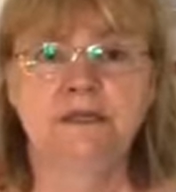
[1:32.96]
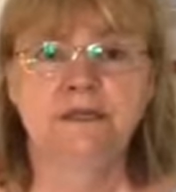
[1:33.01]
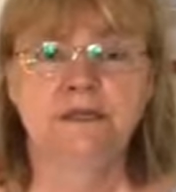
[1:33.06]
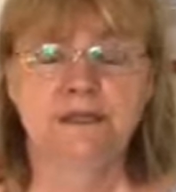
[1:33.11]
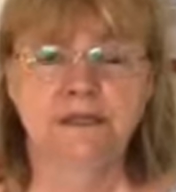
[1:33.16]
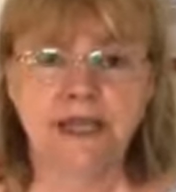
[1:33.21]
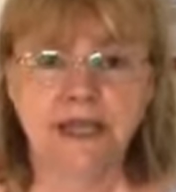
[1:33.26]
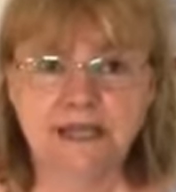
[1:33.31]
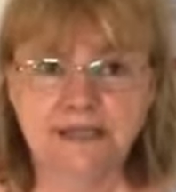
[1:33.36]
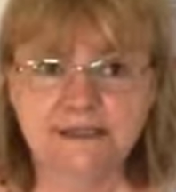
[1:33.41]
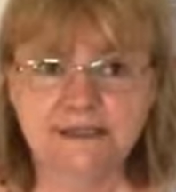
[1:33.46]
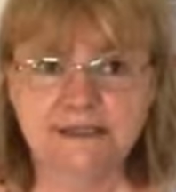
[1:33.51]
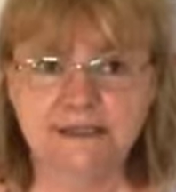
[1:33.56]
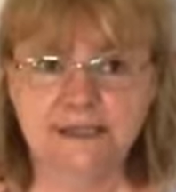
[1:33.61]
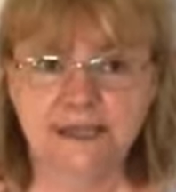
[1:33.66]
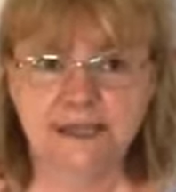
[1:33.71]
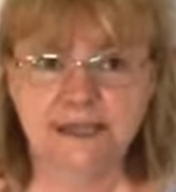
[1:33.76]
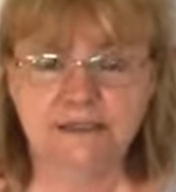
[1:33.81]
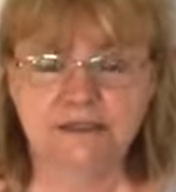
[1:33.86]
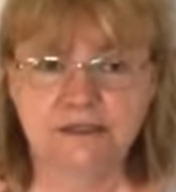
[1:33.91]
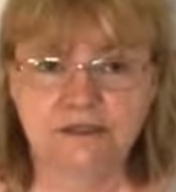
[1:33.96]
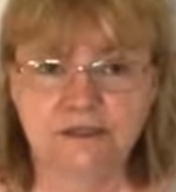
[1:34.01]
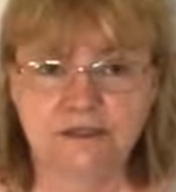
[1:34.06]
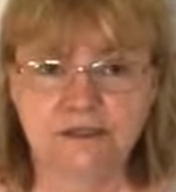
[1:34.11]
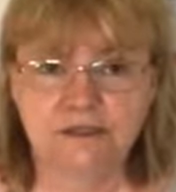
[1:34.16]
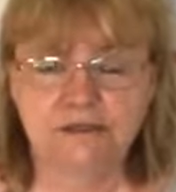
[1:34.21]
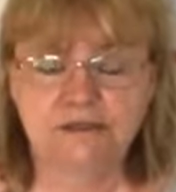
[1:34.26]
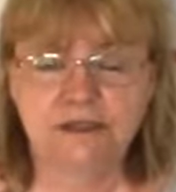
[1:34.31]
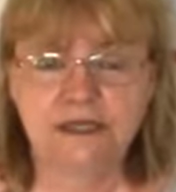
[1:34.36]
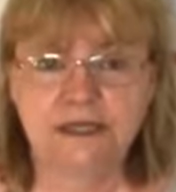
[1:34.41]
The next thing to
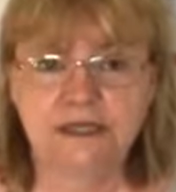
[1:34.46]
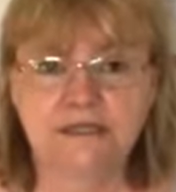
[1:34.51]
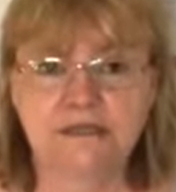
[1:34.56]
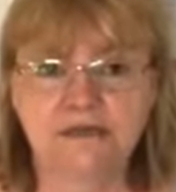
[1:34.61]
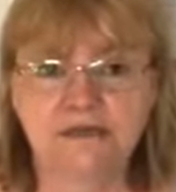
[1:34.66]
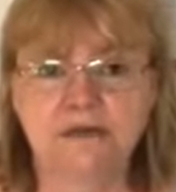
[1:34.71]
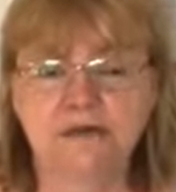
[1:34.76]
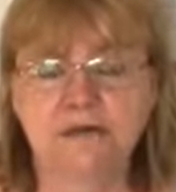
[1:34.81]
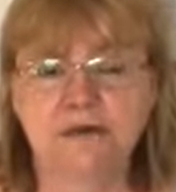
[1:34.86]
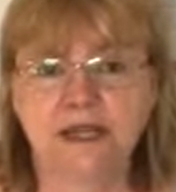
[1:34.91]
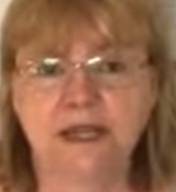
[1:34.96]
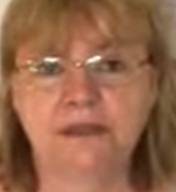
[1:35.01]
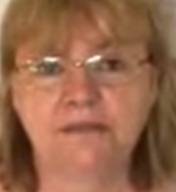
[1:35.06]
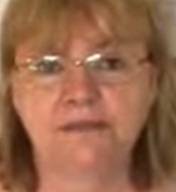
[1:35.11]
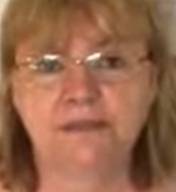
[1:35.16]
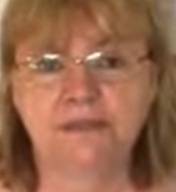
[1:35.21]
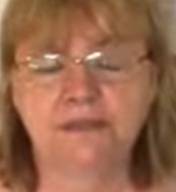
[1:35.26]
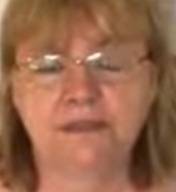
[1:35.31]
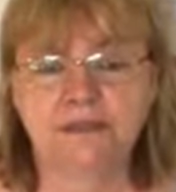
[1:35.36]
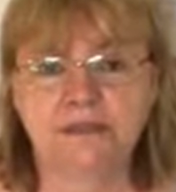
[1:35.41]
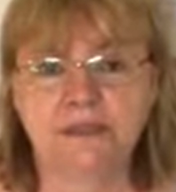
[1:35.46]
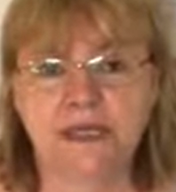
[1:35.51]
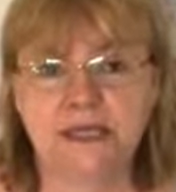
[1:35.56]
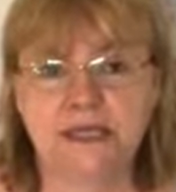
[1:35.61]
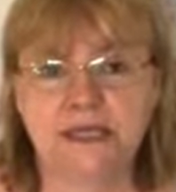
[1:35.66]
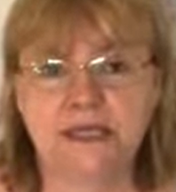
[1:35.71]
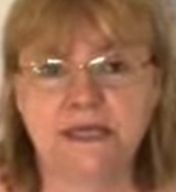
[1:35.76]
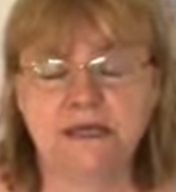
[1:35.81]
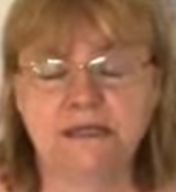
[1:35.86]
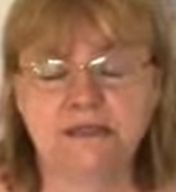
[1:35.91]
do is to look at
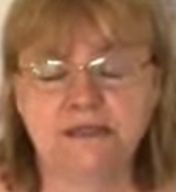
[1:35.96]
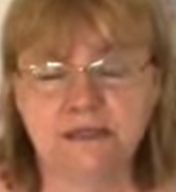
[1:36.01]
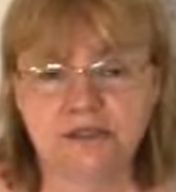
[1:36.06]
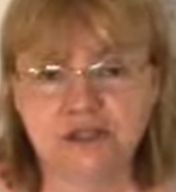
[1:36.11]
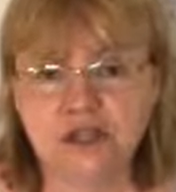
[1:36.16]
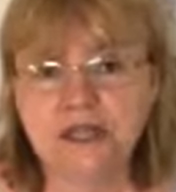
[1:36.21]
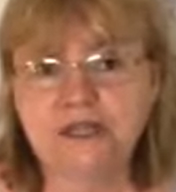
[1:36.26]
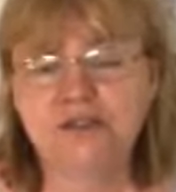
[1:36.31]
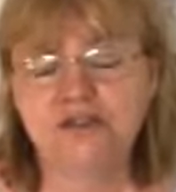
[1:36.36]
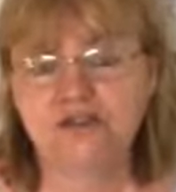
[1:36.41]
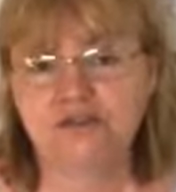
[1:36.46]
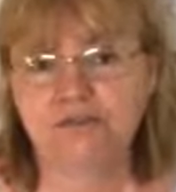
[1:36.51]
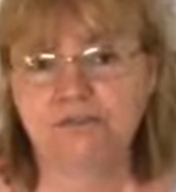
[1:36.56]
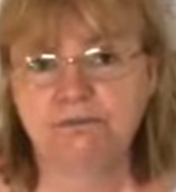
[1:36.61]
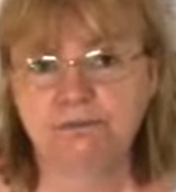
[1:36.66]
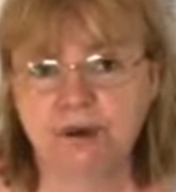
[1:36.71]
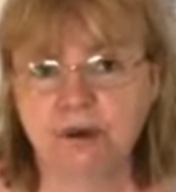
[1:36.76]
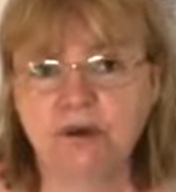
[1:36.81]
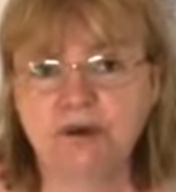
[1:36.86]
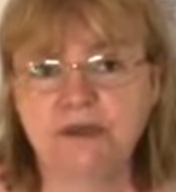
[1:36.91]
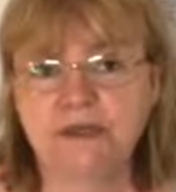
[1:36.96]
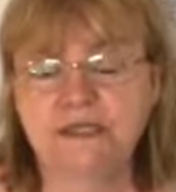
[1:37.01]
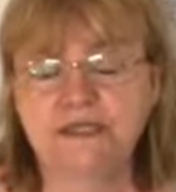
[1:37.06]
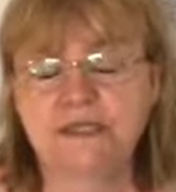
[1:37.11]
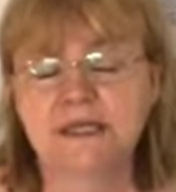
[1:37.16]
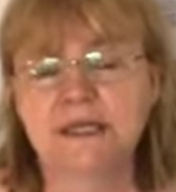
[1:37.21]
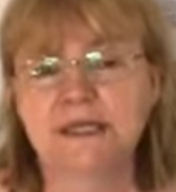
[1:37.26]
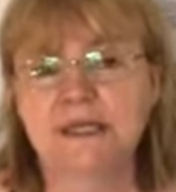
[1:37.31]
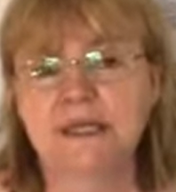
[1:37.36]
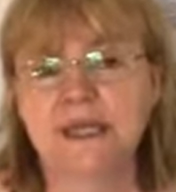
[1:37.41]
the suggestion box
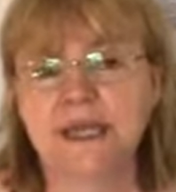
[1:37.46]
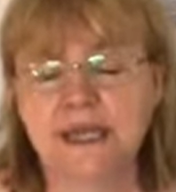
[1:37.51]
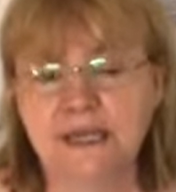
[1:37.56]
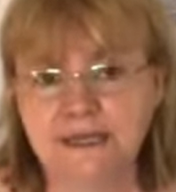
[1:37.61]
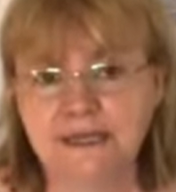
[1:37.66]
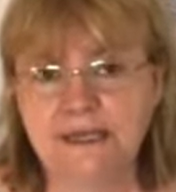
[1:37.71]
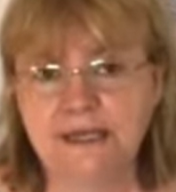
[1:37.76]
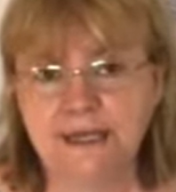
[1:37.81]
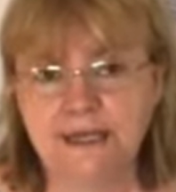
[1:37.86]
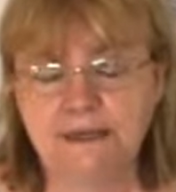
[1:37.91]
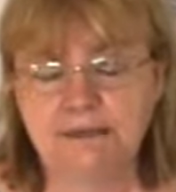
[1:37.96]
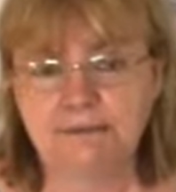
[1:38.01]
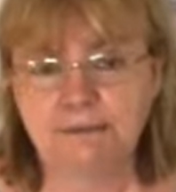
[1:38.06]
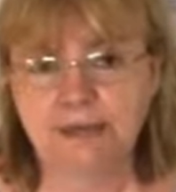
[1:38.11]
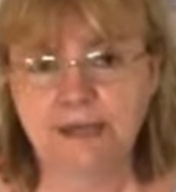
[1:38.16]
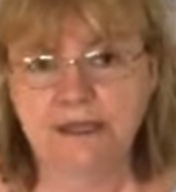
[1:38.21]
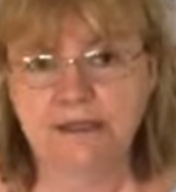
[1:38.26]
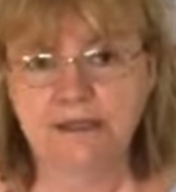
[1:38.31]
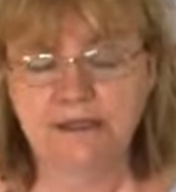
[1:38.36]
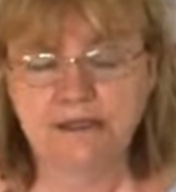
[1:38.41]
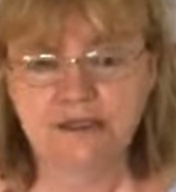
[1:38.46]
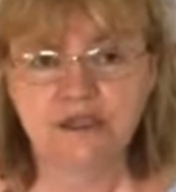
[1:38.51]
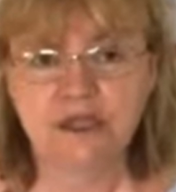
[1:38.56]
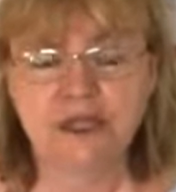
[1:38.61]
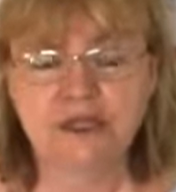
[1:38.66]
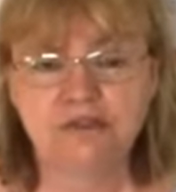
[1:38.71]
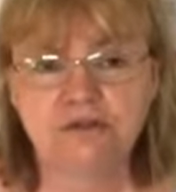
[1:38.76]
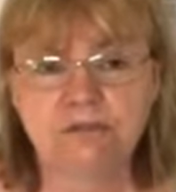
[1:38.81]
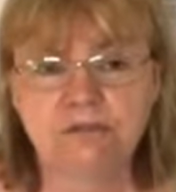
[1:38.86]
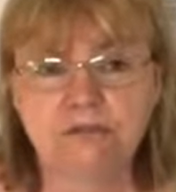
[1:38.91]
in eBay. The
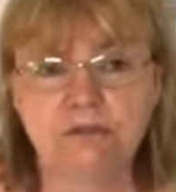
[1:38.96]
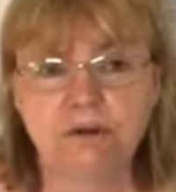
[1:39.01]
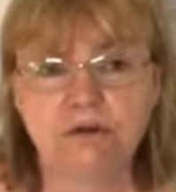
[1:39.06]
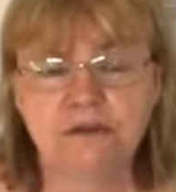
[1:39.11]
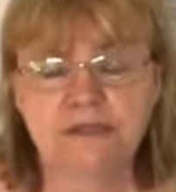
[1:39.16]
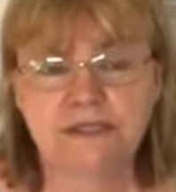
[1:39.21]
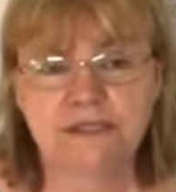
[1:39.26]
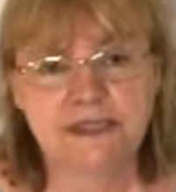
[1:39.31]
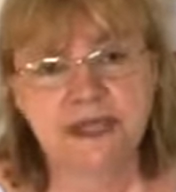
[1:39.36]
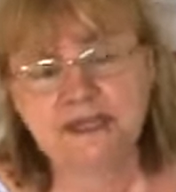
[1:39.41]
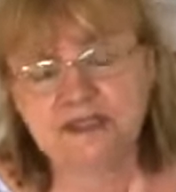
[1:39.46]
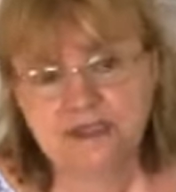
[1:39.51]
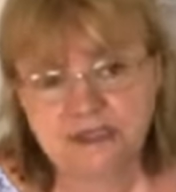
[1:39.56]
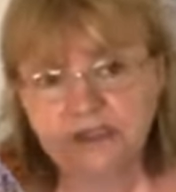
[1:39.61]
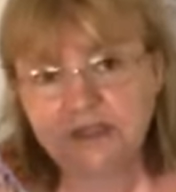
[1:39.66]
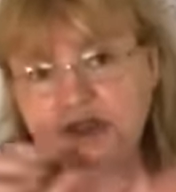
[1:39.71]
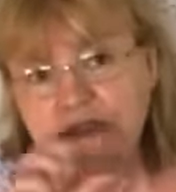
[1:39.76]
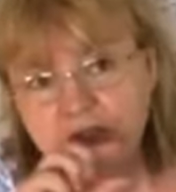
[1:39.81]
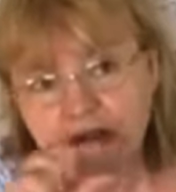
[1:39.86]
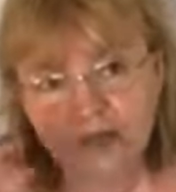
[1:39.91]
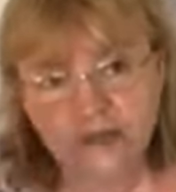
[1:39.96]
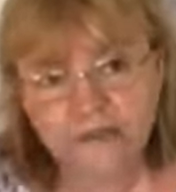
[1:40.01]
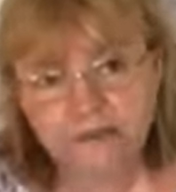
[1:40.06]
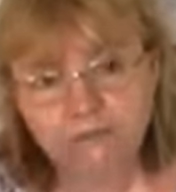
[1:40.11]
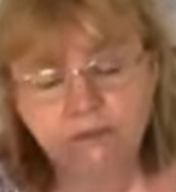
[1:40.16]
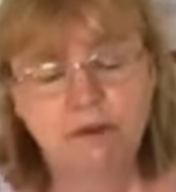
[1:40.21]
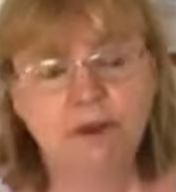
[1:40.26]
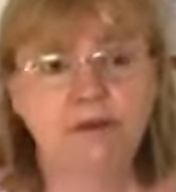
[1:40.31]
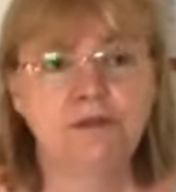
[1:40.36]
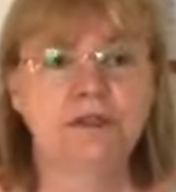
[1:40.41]
suggestion box is actually the search
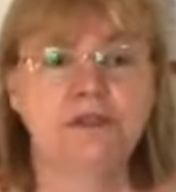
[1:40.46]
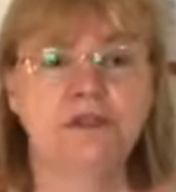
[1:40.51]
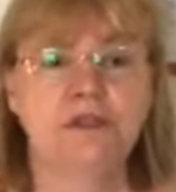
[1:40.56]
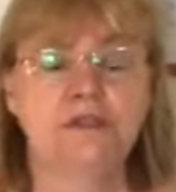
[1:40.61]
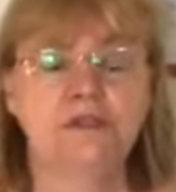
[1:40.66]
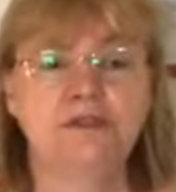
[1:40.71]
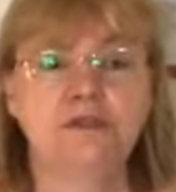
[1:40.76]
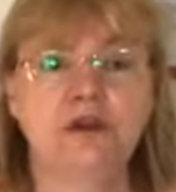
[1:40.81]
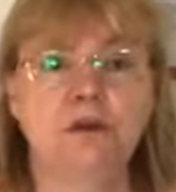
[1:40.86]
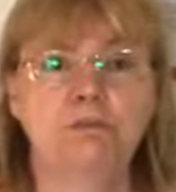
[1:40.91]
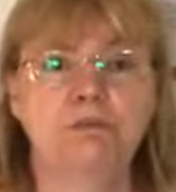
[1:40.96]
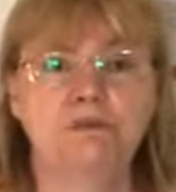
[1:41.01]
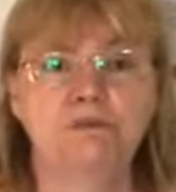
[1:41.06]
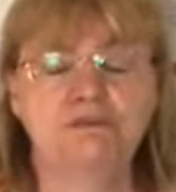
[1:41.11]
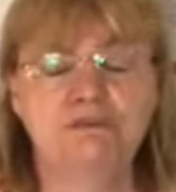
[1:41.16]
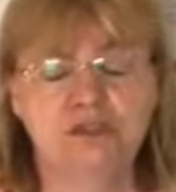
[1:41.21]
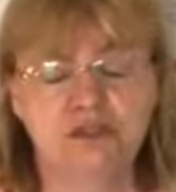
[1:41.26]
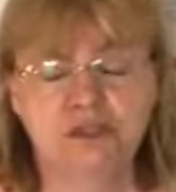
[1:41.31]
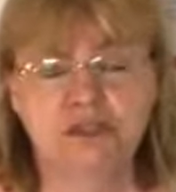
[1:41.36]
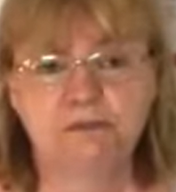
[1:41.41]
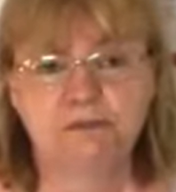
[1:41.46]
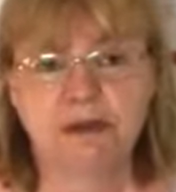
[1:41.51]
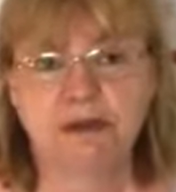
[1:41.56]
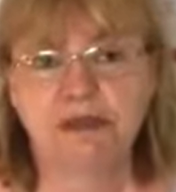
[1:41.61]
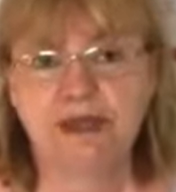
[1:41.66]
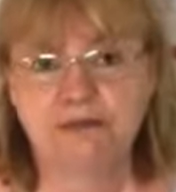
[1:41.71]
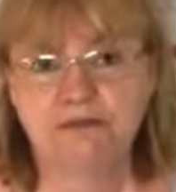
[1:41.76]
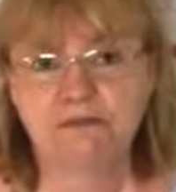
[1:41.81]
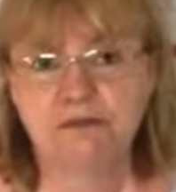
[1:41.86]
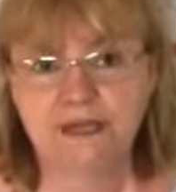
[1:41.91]
bar that's at the top of just about
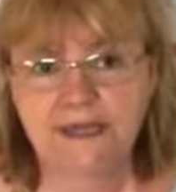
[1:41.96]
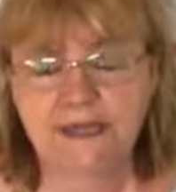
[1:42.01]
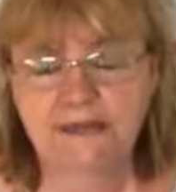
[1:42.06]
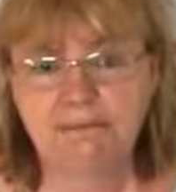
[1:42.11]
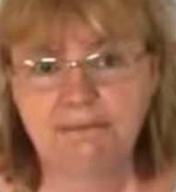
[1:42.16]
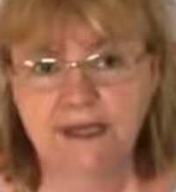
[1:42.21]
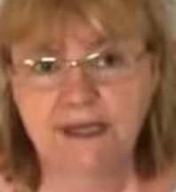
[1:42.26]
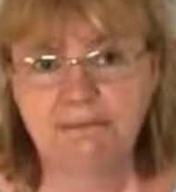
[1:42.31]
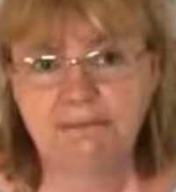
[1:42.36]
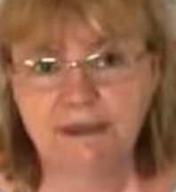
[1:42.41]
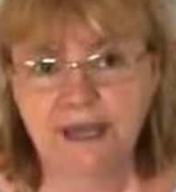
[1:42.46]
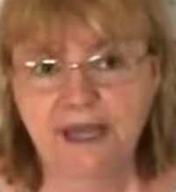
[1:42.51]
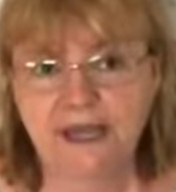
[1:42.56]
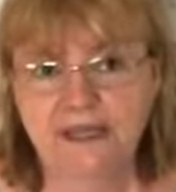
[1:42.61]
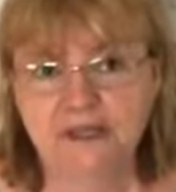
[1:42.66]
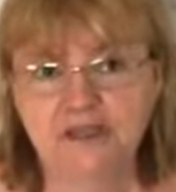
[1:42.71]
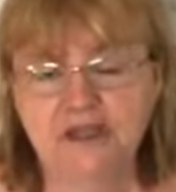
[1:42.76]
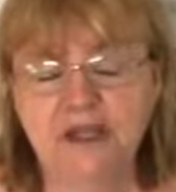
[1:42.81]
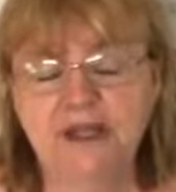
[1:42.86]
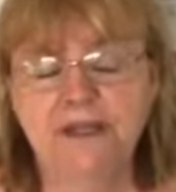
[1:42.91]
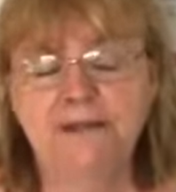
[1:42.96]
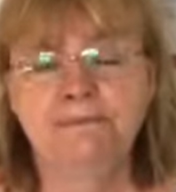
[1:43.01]
every eBay page.